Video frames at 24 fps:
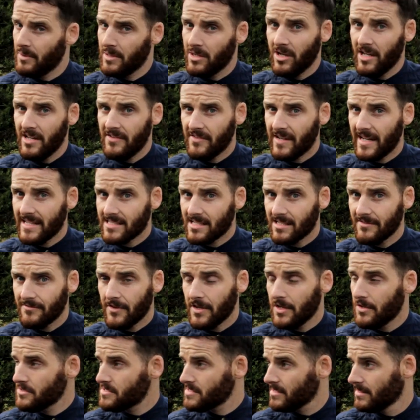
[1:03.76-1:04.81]
When life gets
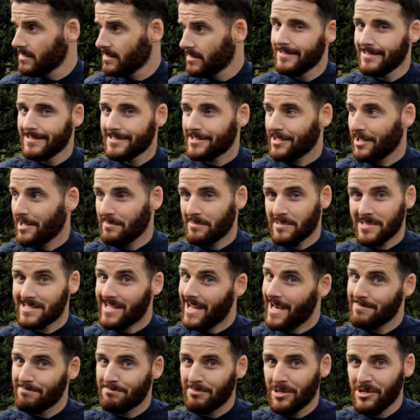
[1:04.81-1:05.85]
confusing, it's time to
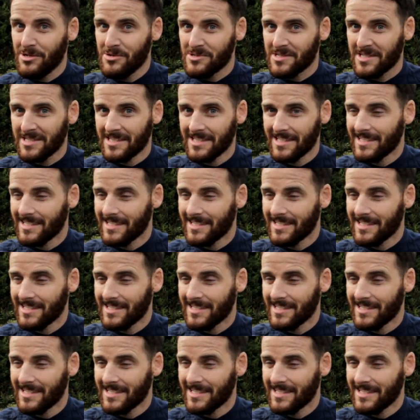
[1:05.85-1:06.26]
start boozing.